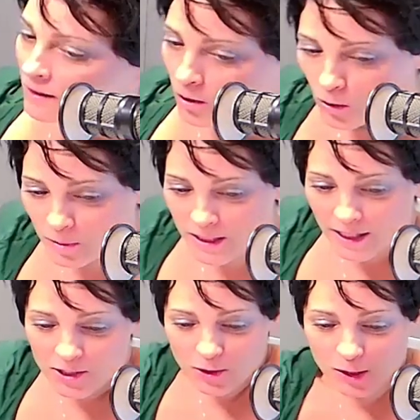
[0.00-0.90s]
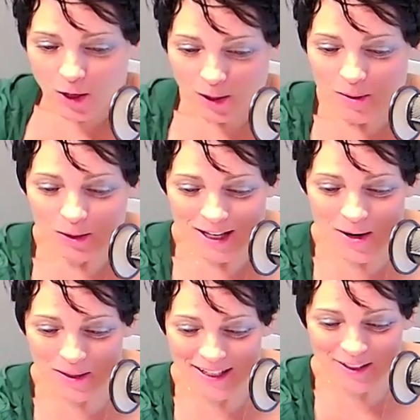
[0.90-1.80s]
Oops, that's your alarm. Hold on.
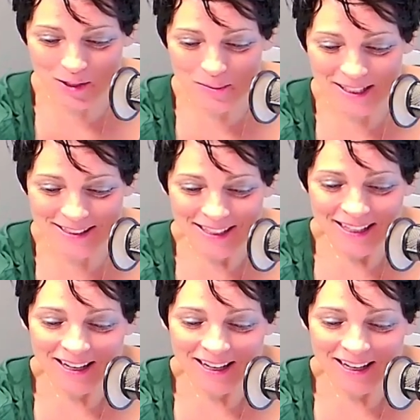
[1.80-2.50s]
You got 2 minutes.